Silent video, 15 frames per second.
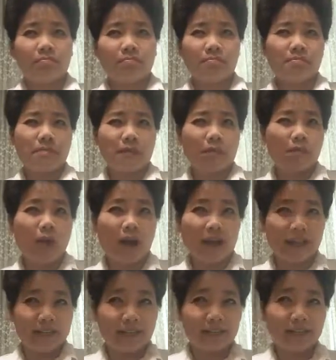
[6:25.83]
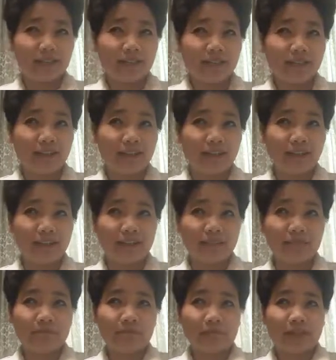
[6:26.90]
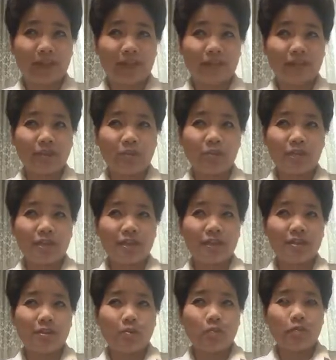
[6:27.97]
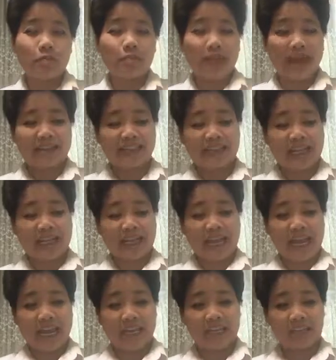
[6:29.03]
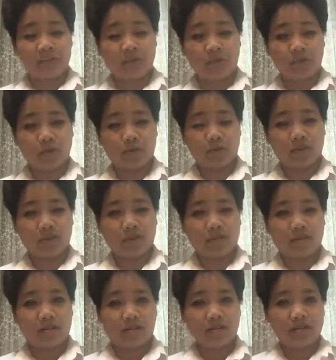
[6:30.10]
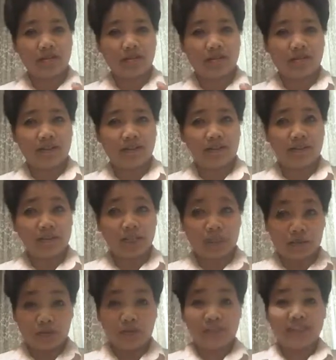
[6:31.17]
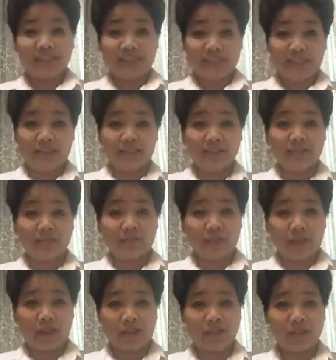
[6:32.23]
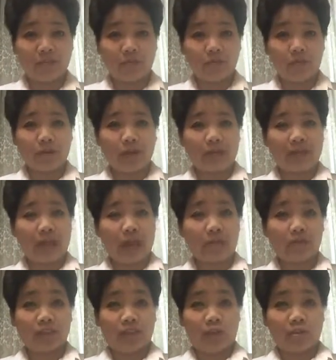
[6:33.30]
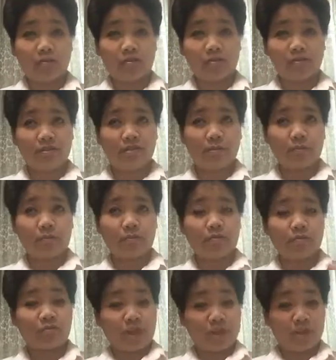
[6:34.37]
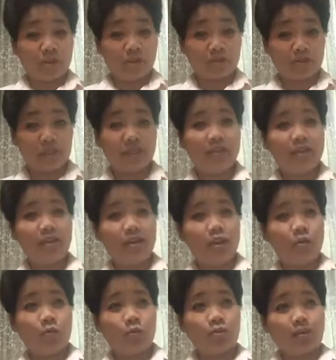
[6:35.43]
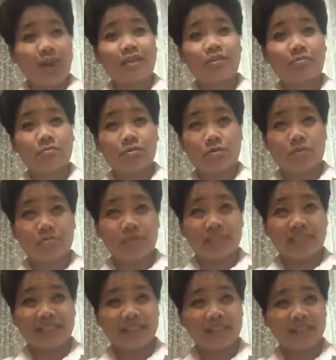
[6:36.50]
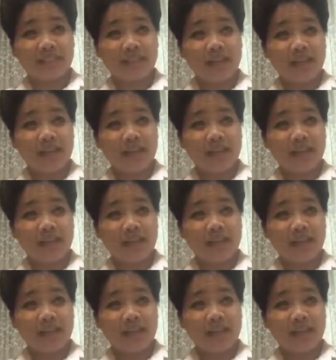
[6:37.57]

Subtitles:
but why? I think we passed that age when we are curious kid, right? We are now adults, we're professionals, we're trying to build a business.